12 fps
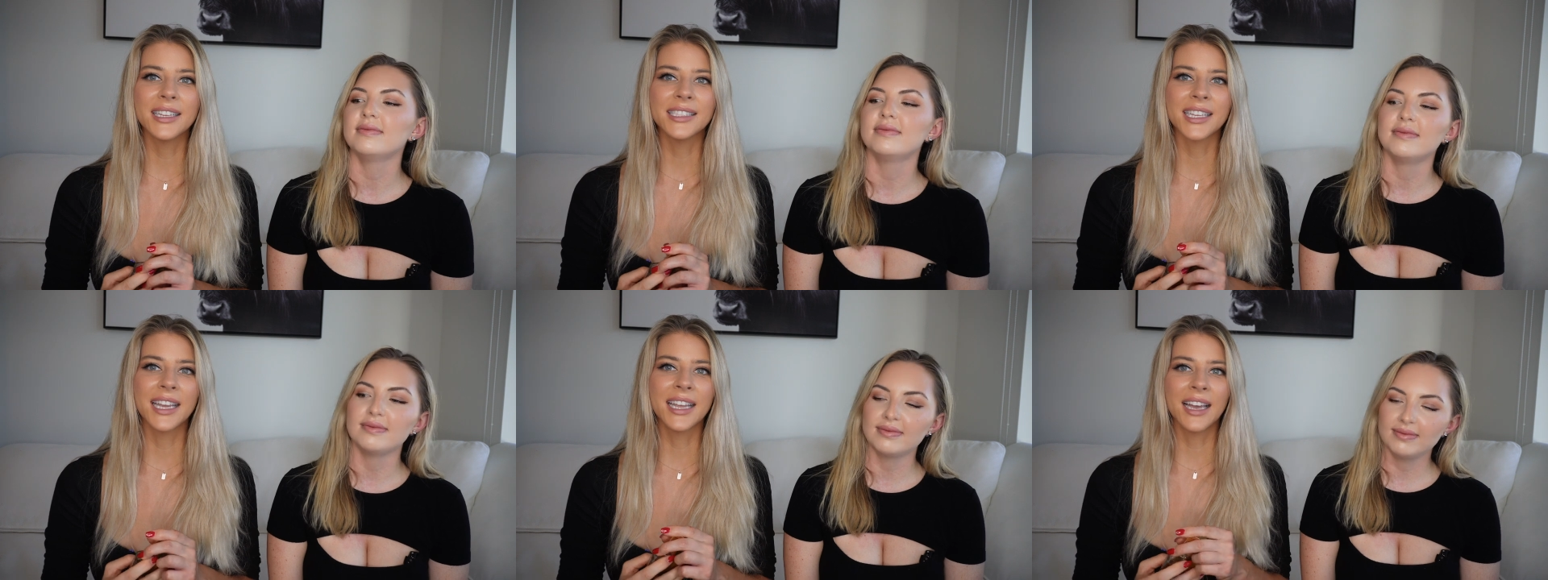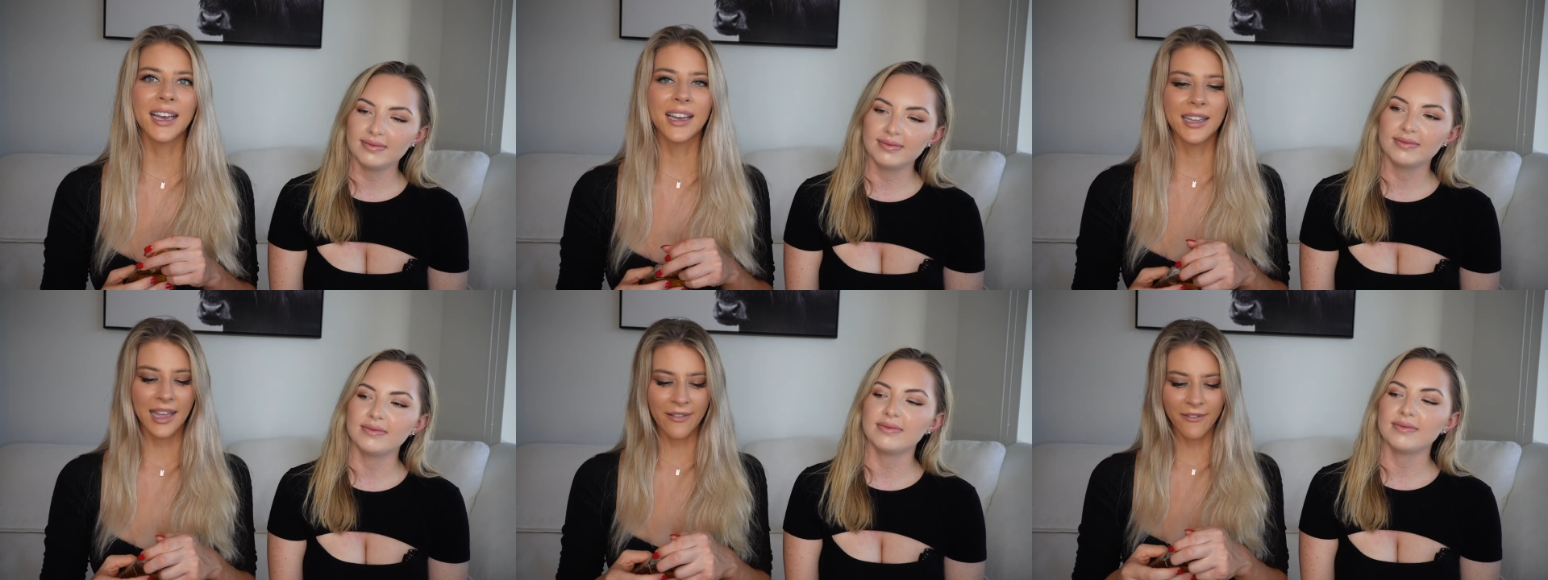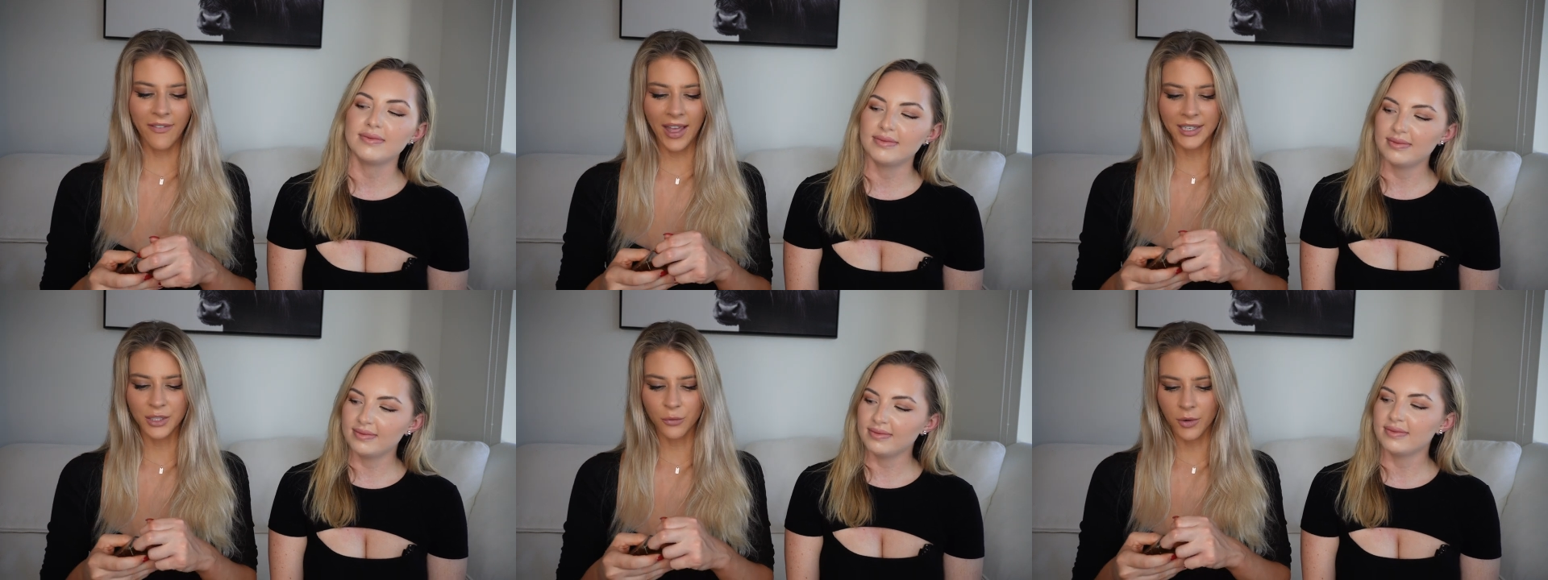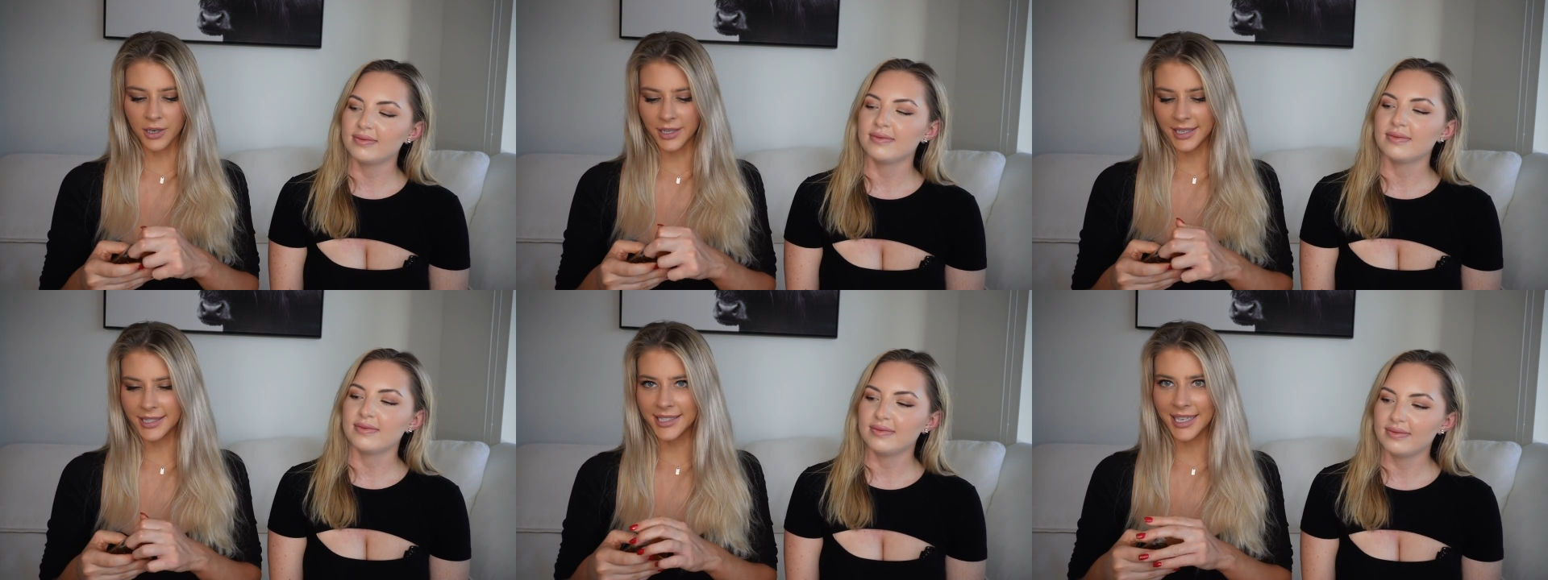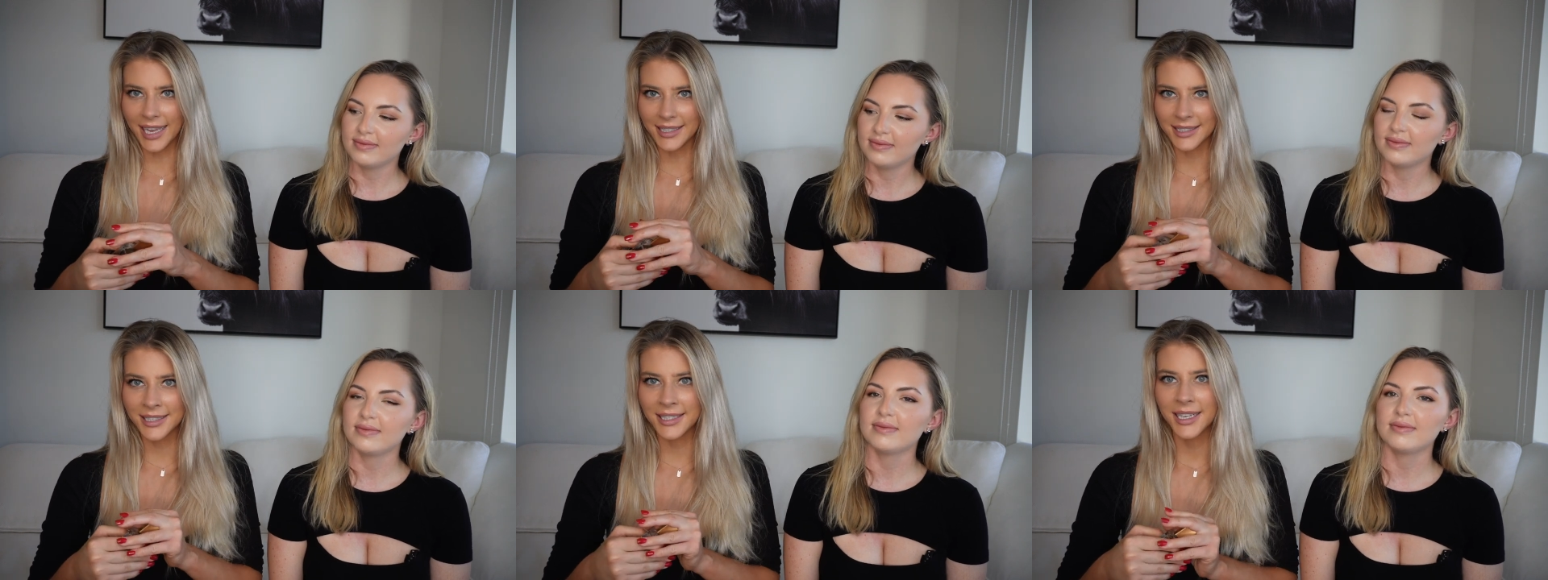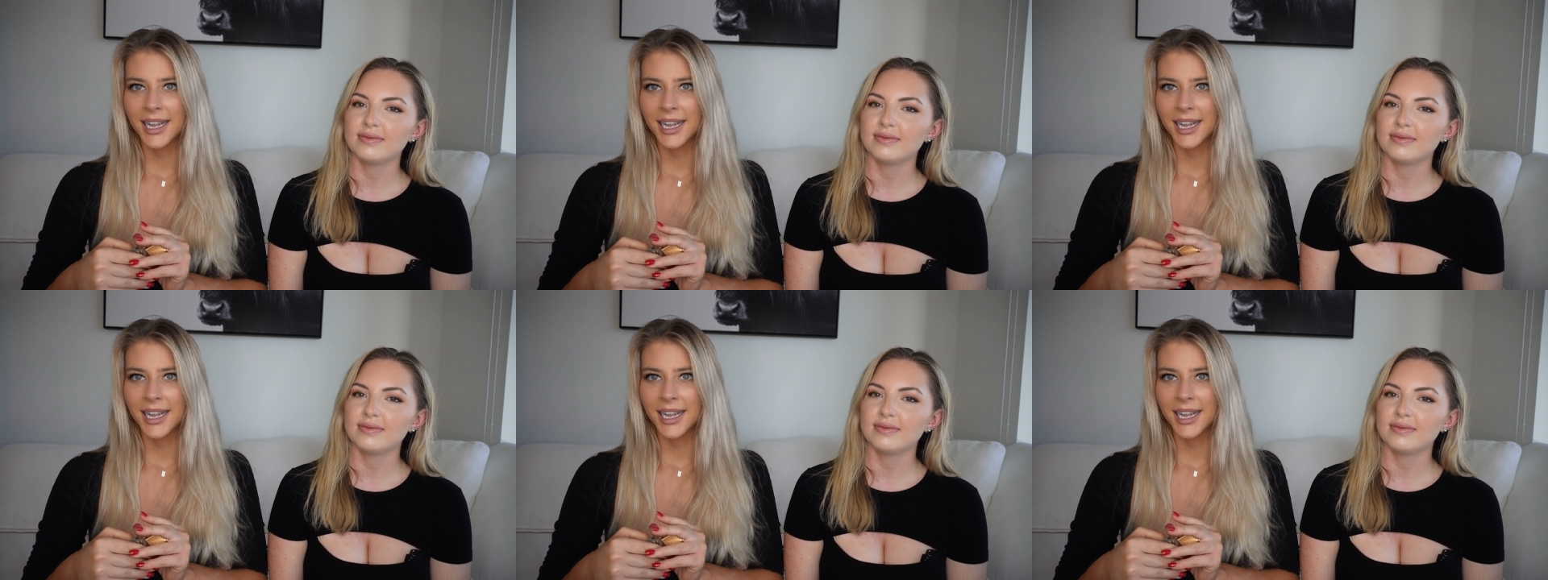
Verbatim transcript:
Speaker 1: Mm. It's like a event-worthy scent.